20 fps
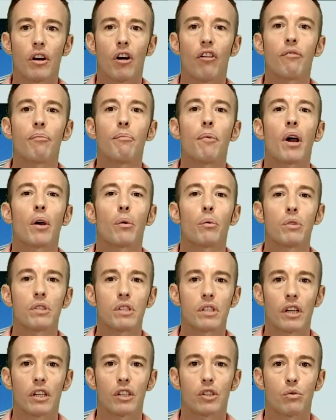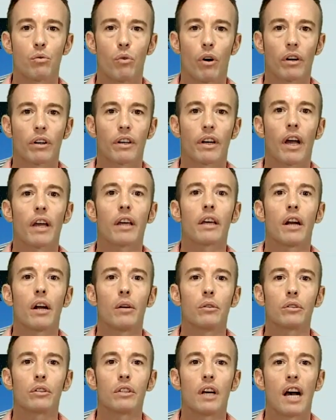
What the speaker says: of my research work carried out